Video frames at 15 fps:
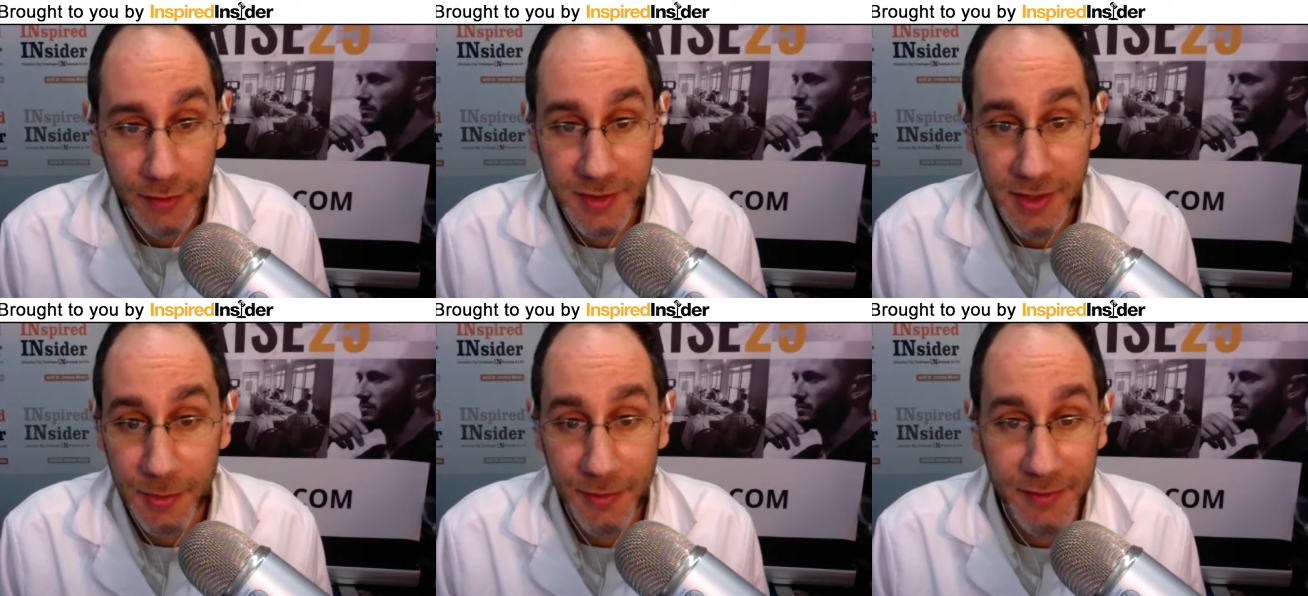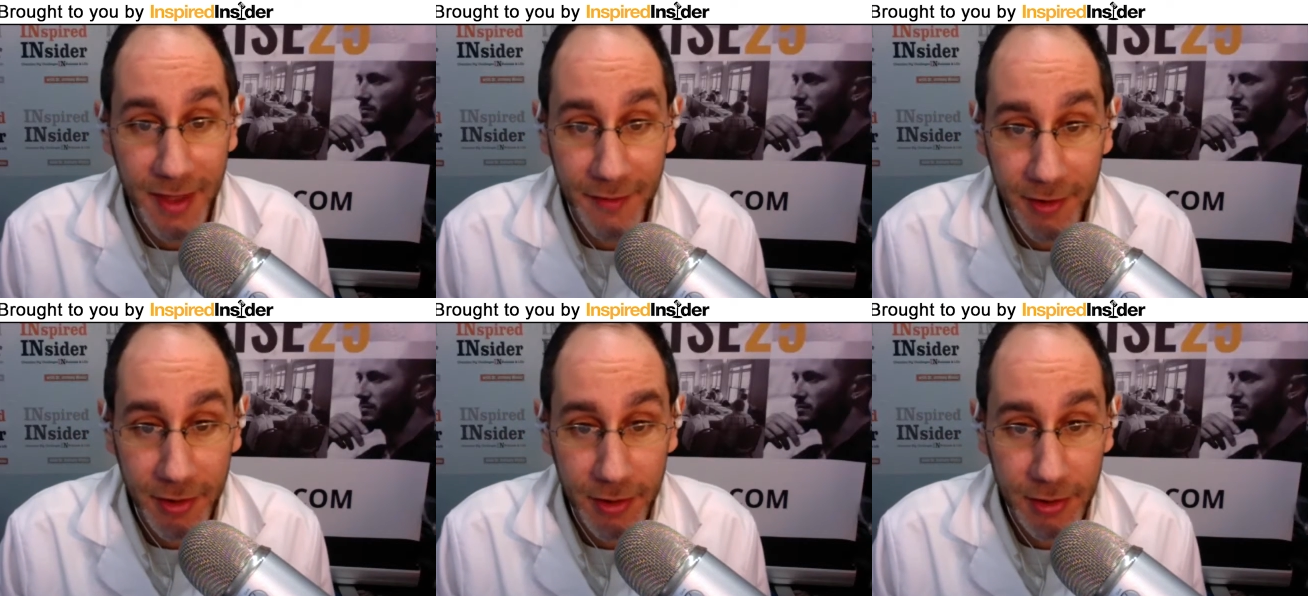Speaker 1: some you've
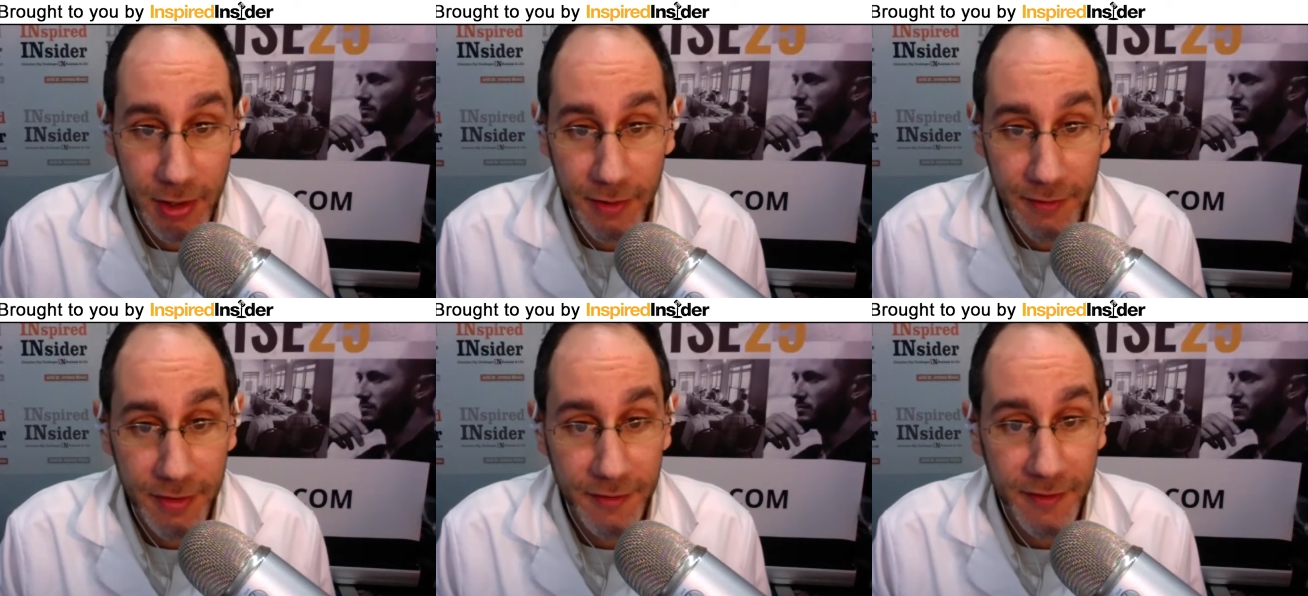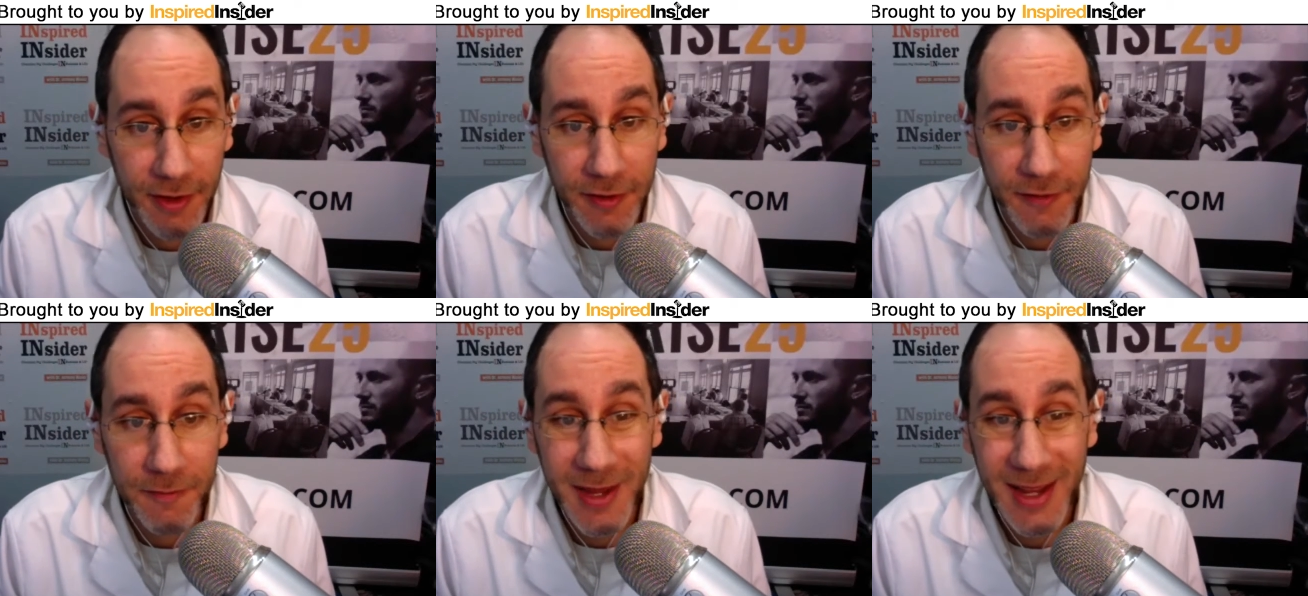never heard of, the
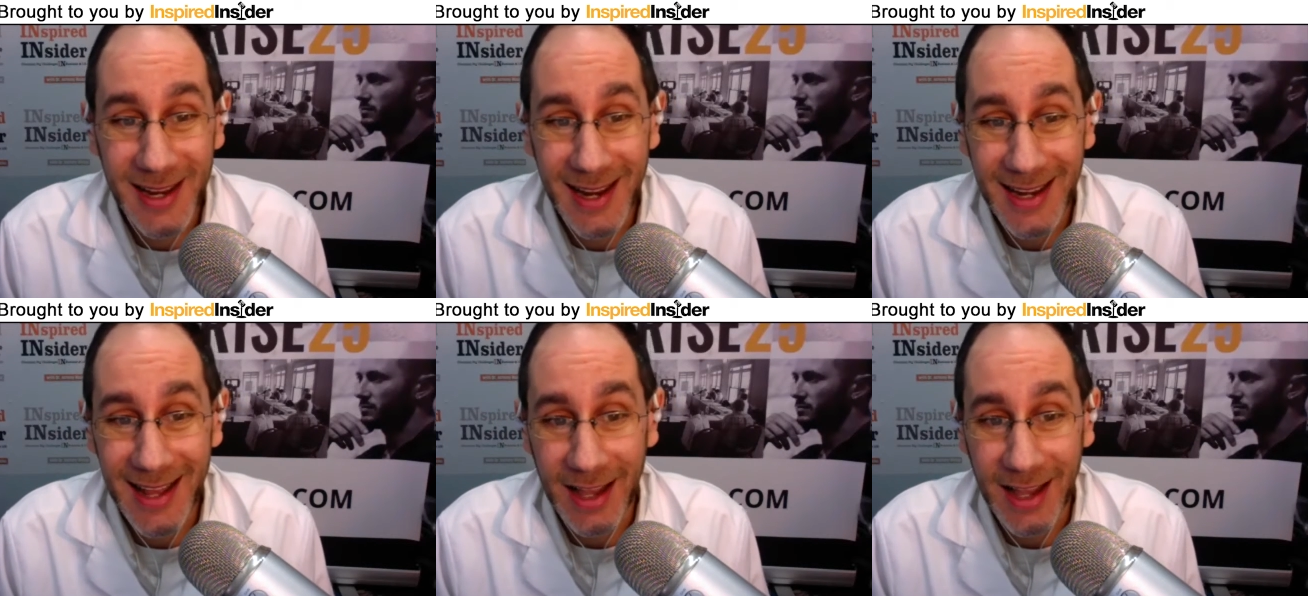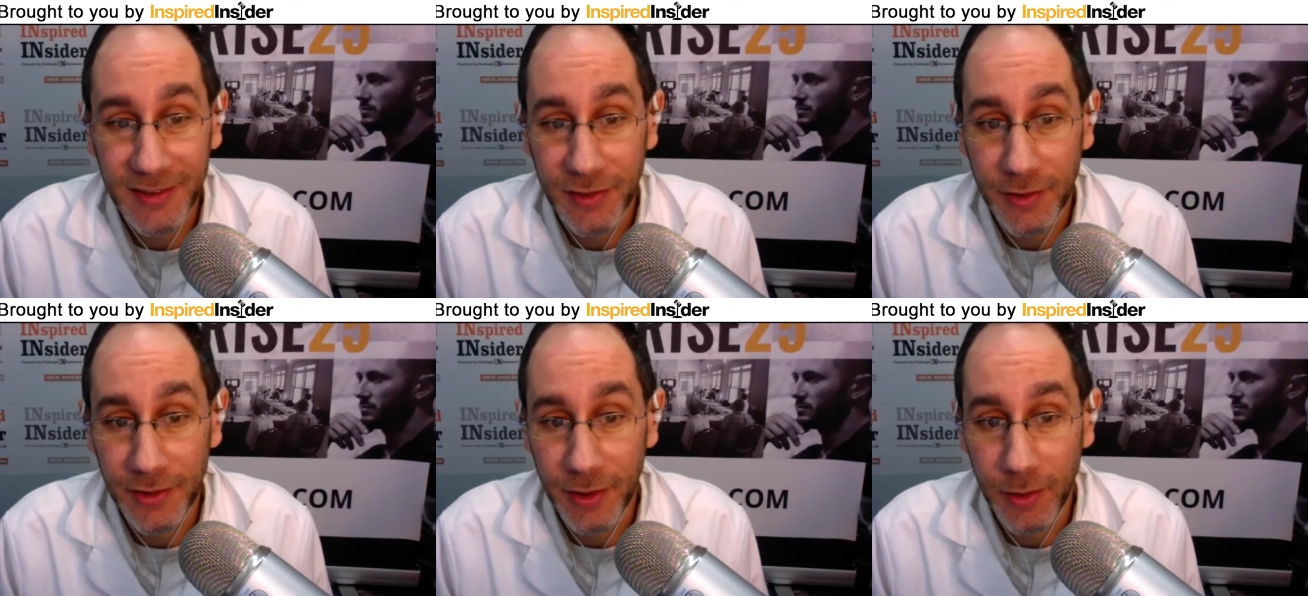founder of P ninety X,
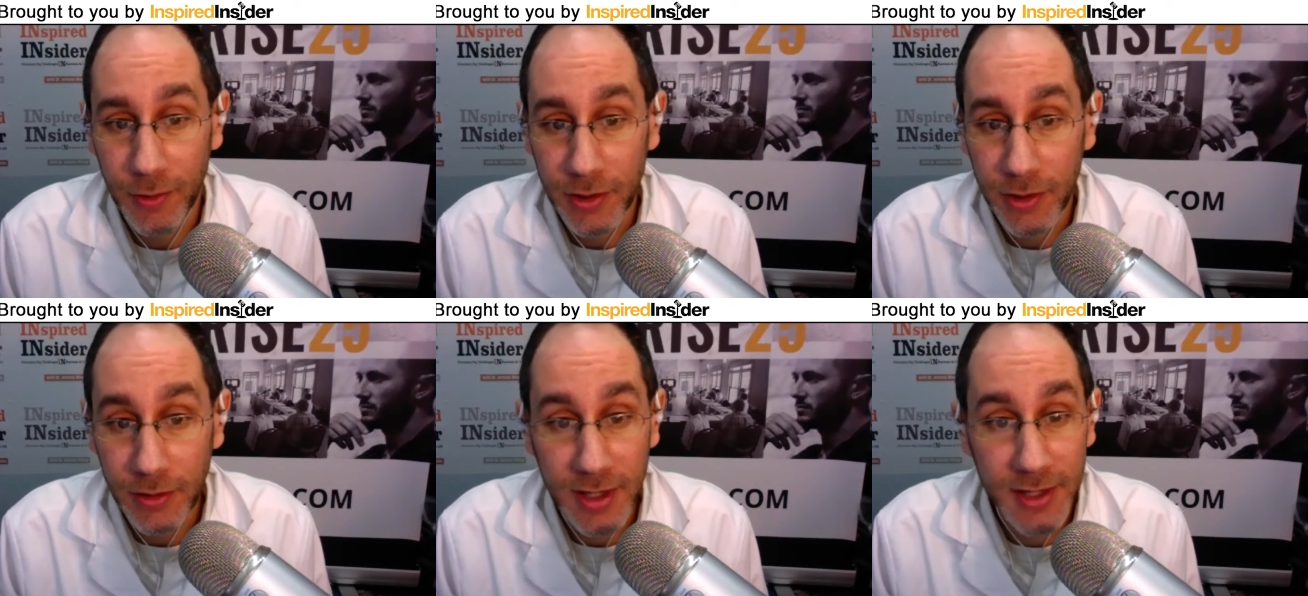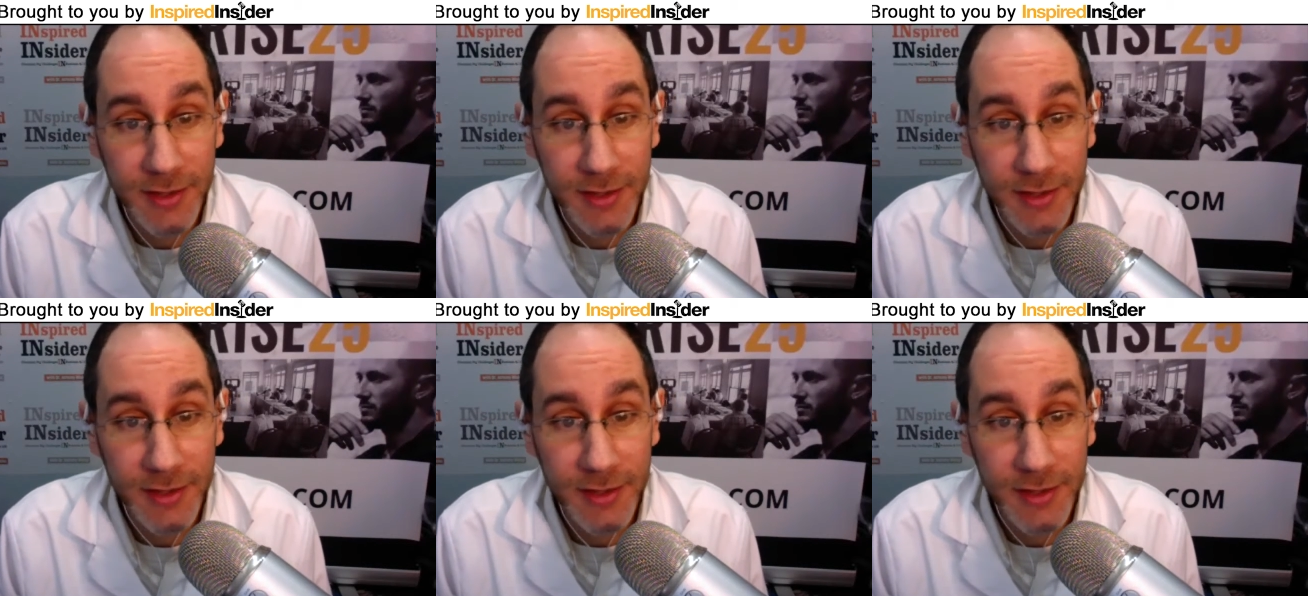Tony Horton. He